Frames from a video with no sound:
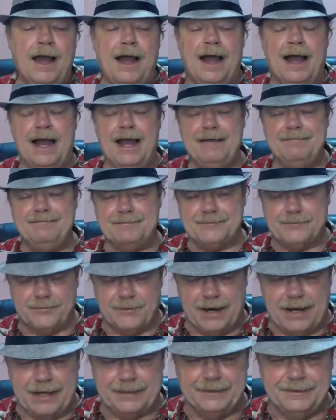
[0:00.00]
I've
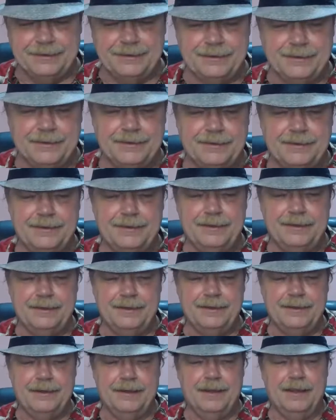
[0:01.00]
tried to learn.
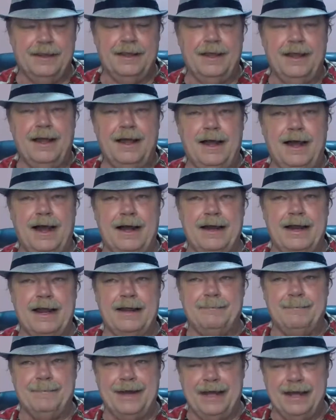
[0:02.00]

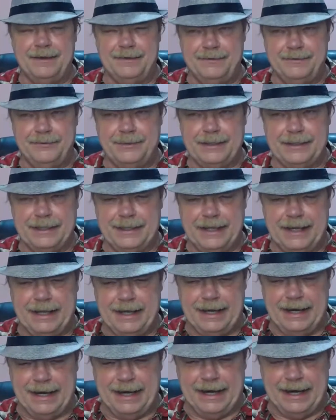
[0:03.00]
I'm not doing
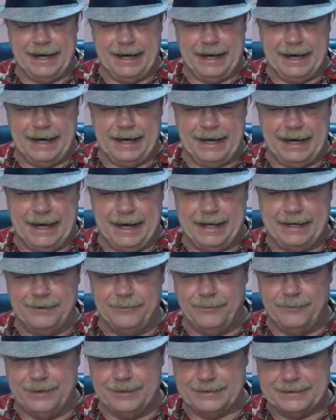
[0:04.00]

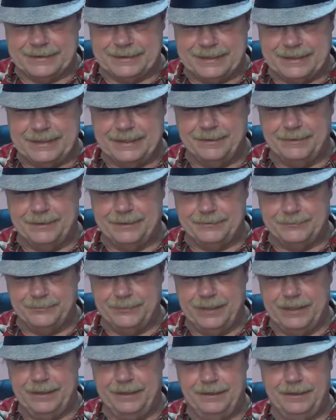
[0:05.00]
anywhere near as
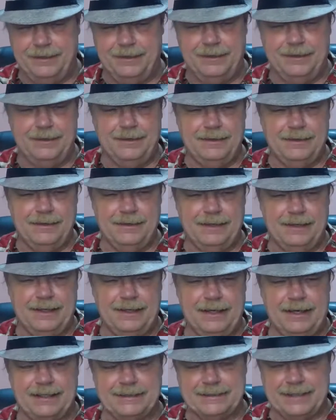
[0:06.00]
well
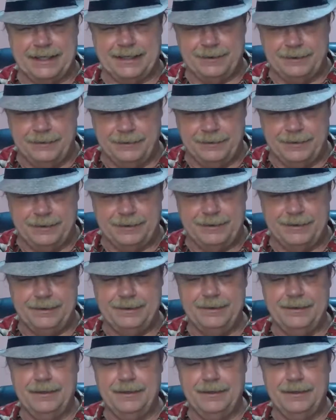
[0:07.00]
as I could.